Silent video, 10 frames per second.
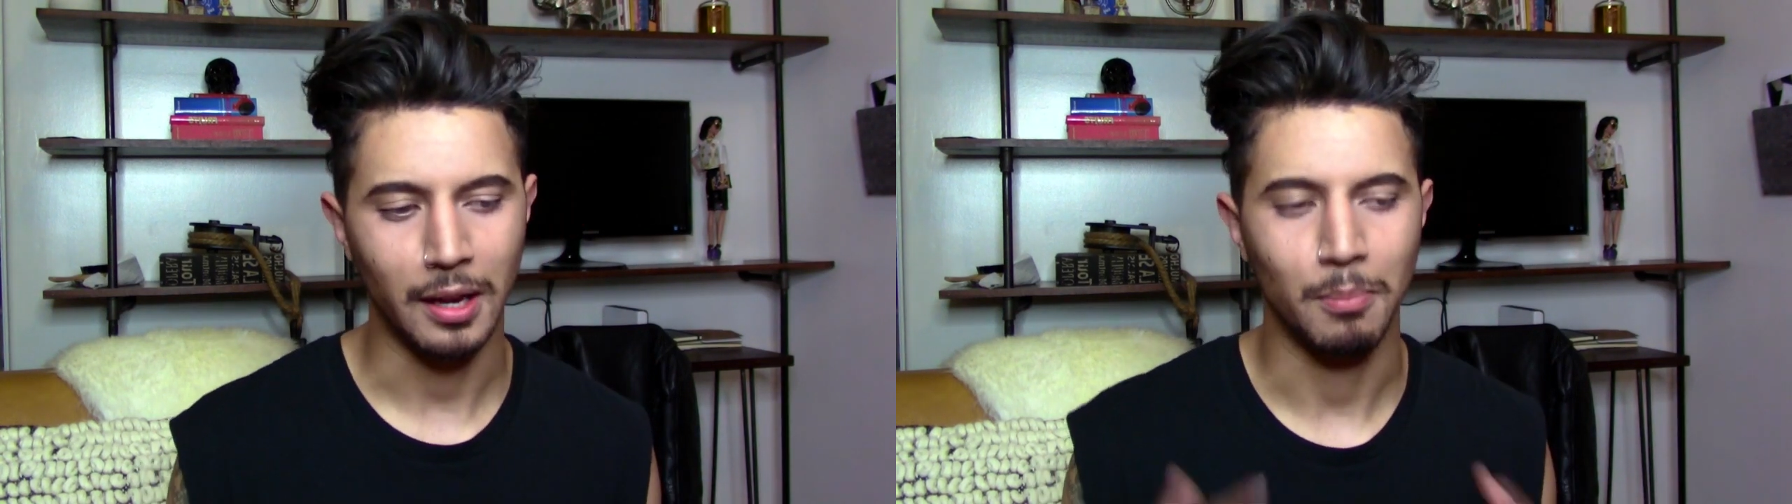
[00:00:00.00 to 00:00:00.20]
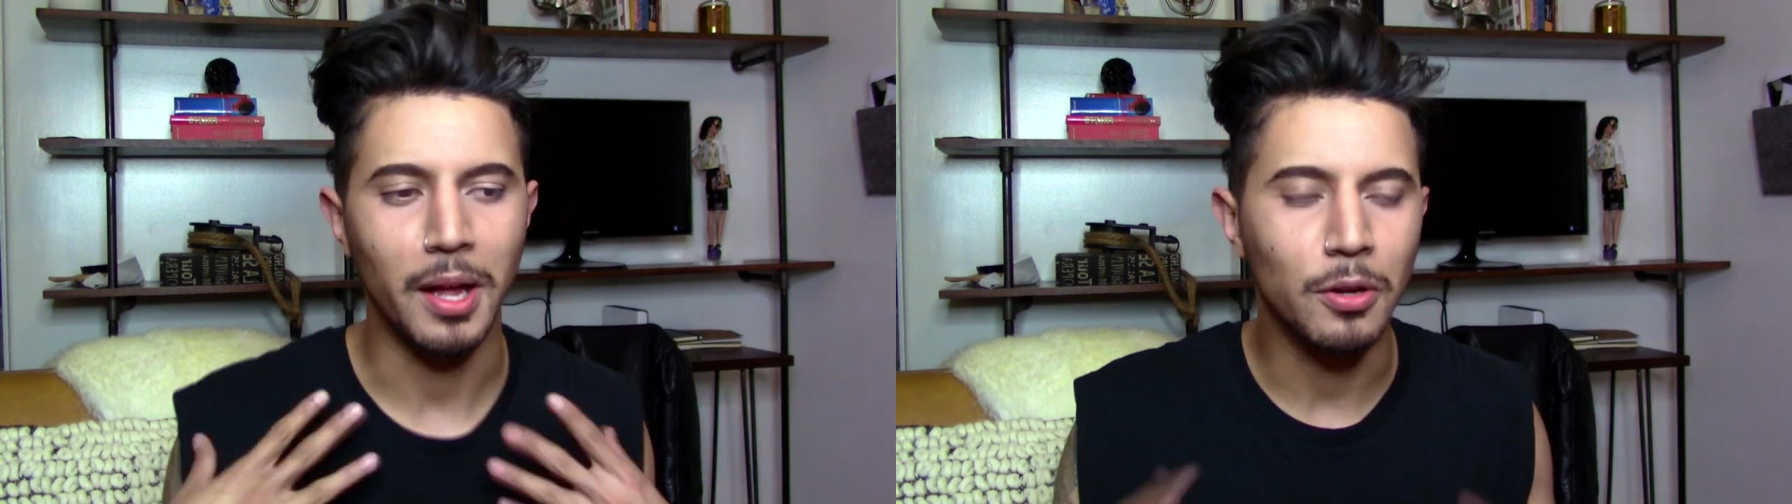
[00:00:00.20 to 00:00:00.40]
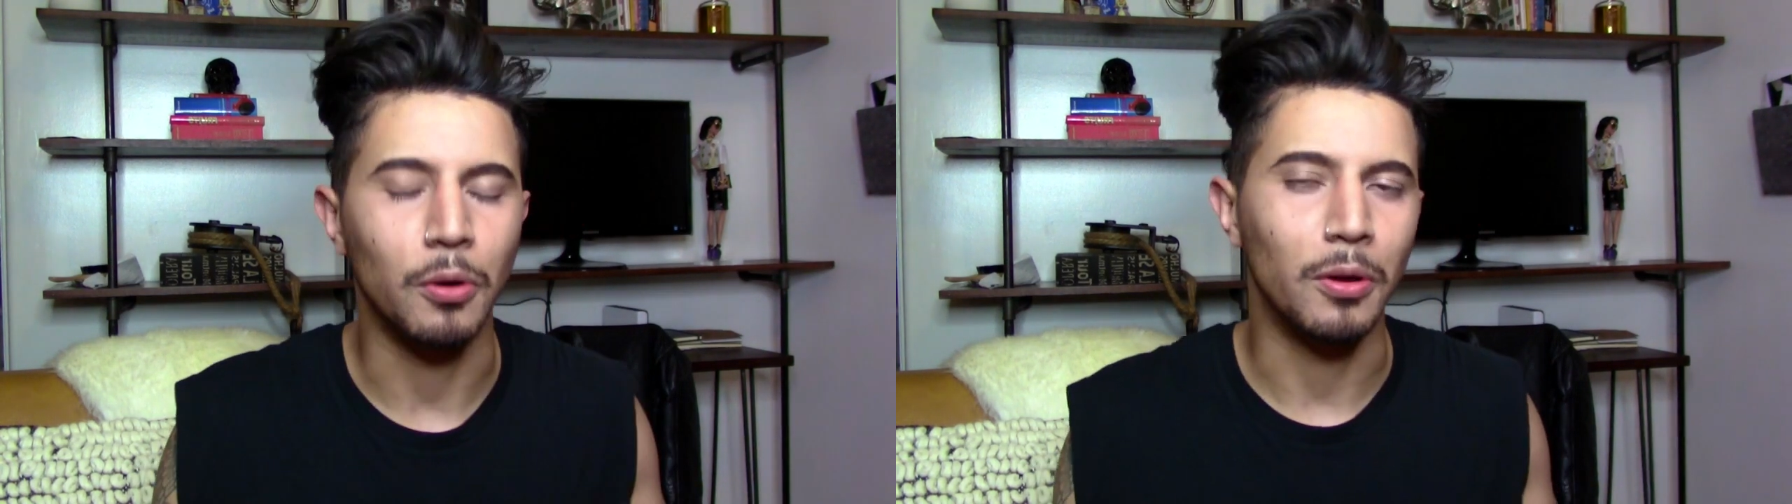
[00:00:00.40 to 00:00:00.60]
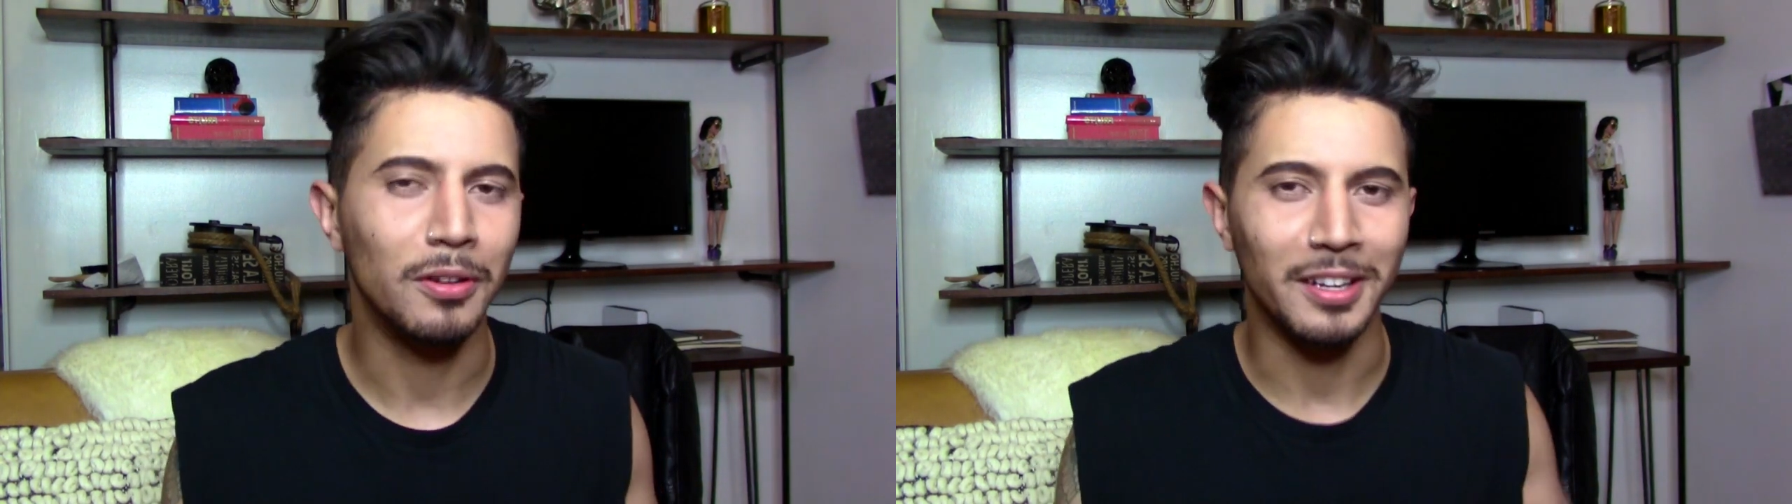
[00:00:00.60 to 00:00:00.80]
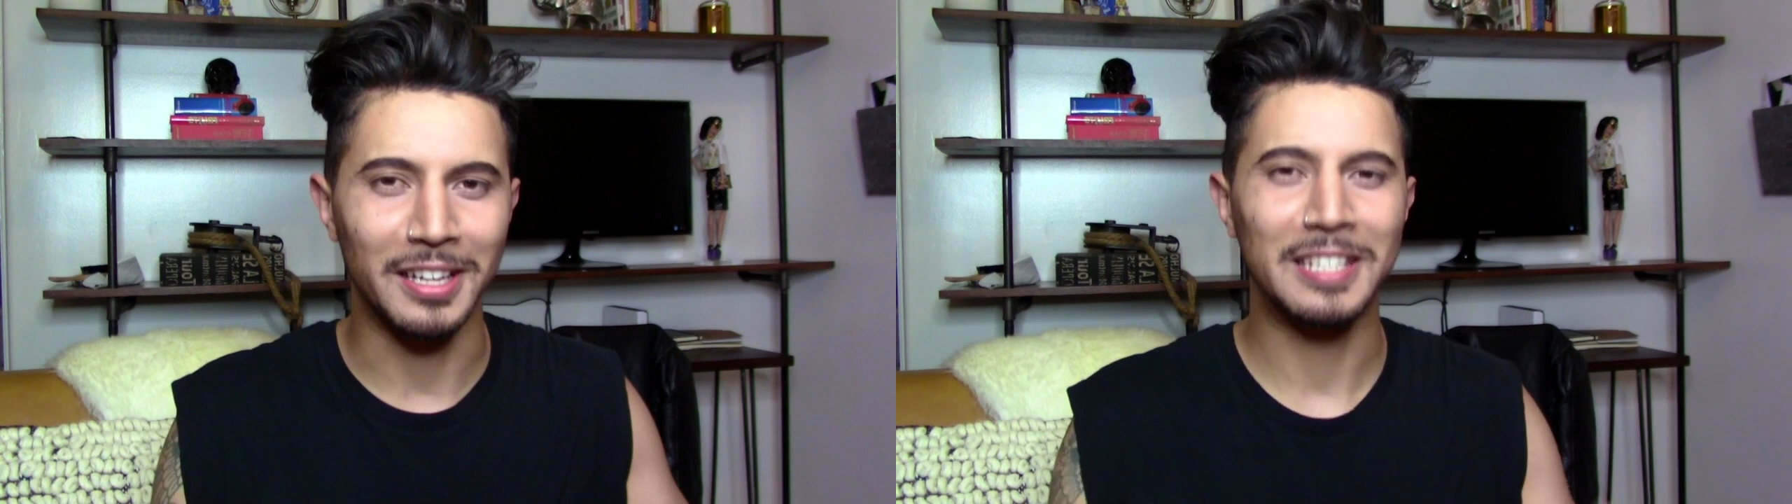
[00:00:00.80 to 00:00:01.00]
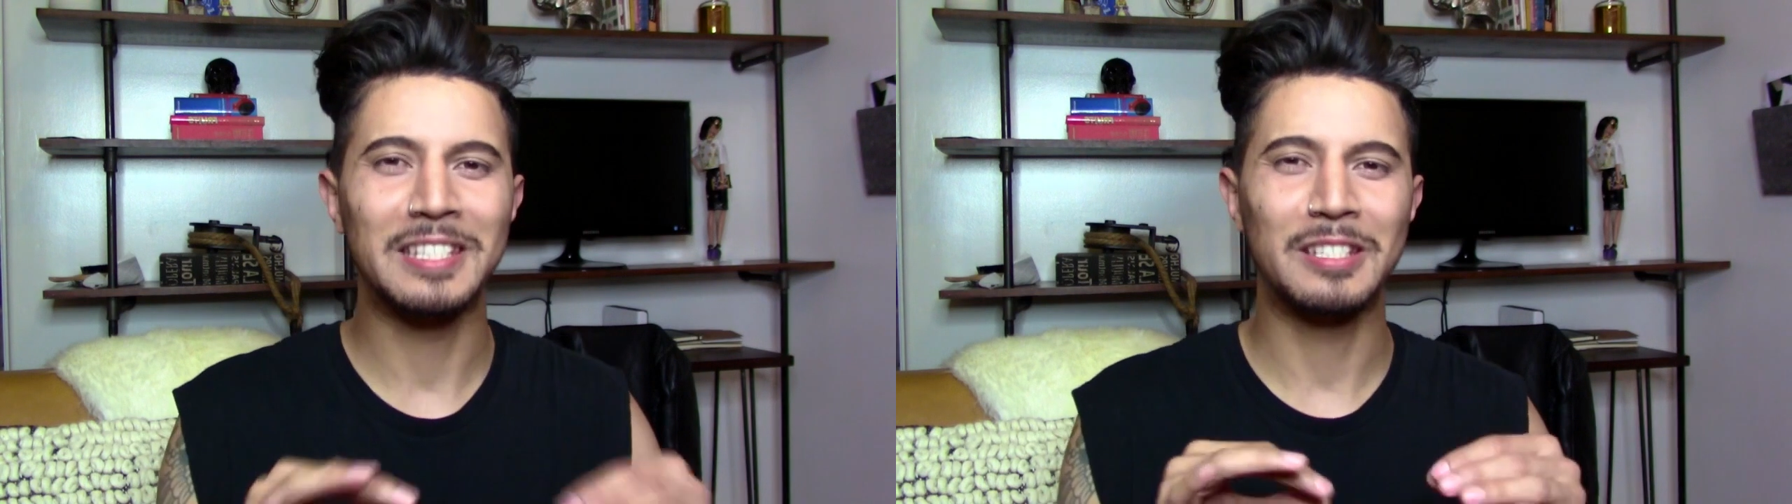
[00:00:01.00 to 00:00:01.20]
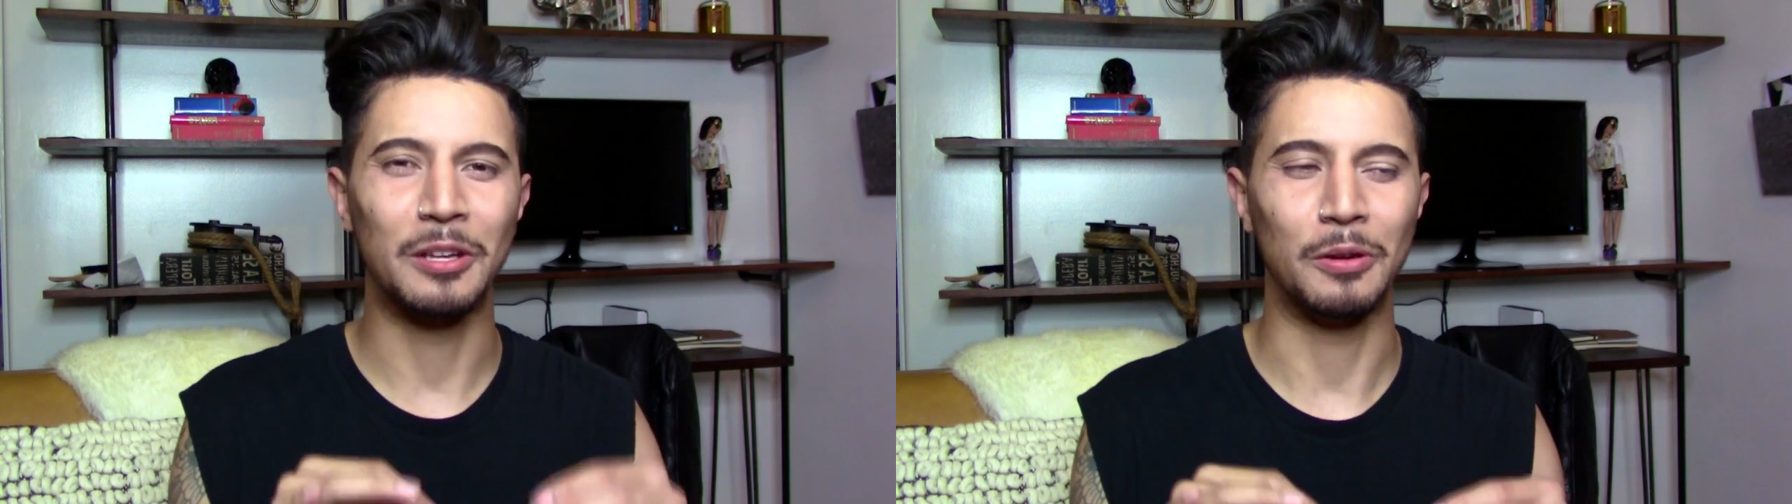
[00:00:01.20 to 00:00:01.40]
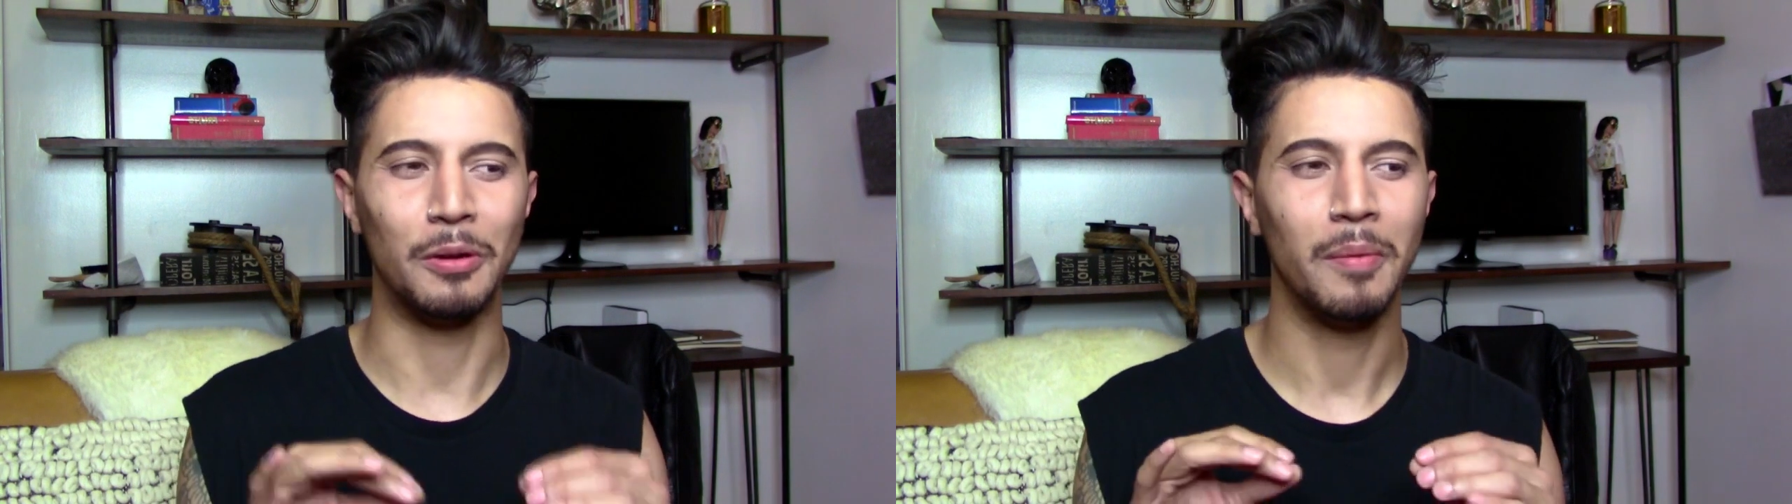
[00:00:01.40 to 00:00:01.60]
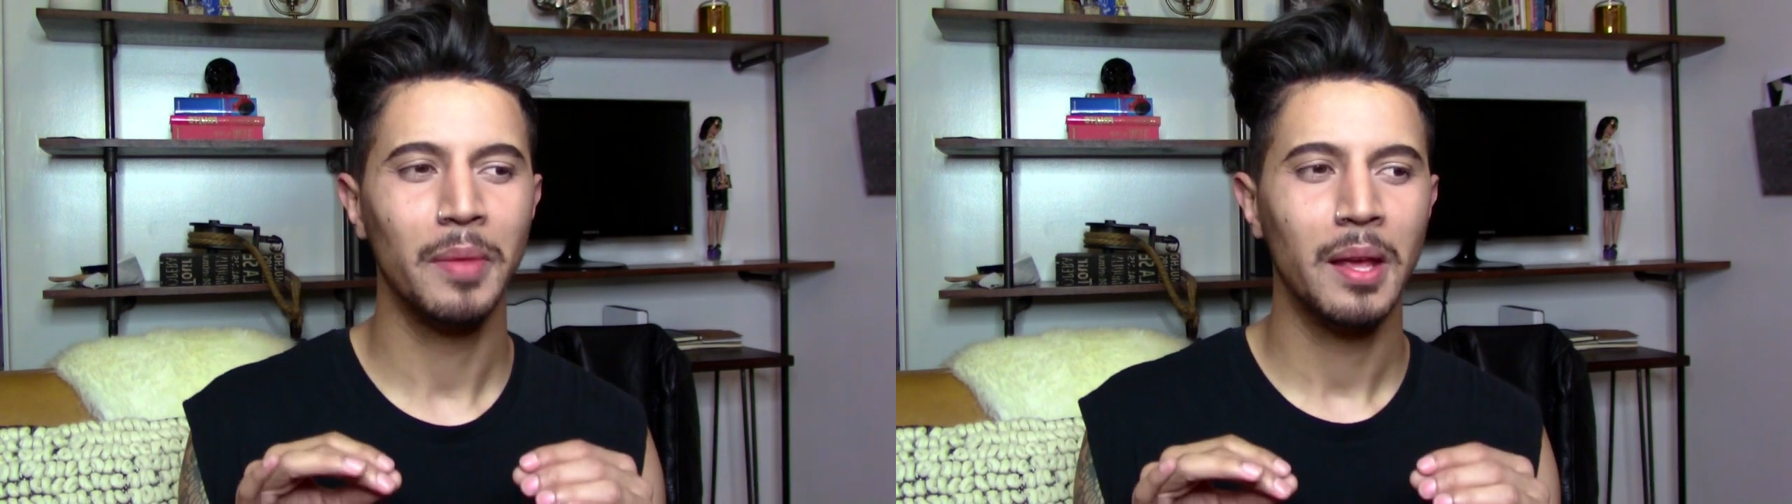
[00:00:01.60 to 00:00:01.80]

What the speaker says: like my goal is to